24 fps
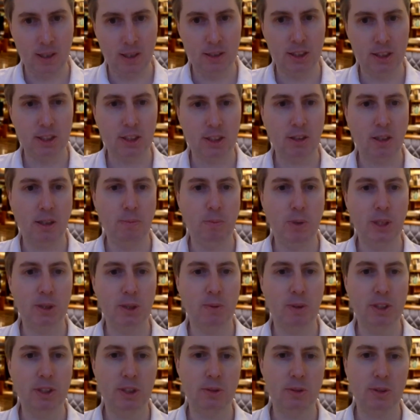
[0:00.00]
decide which
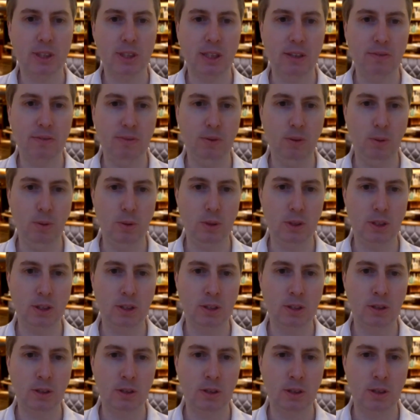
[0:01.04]
ones you'll take
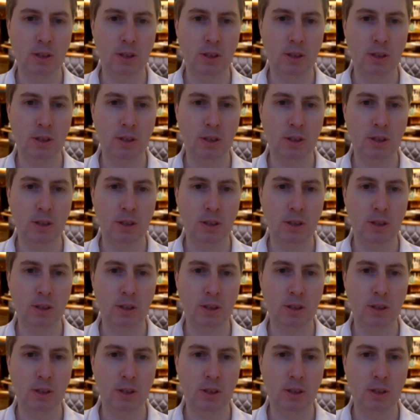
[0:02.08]
forwards.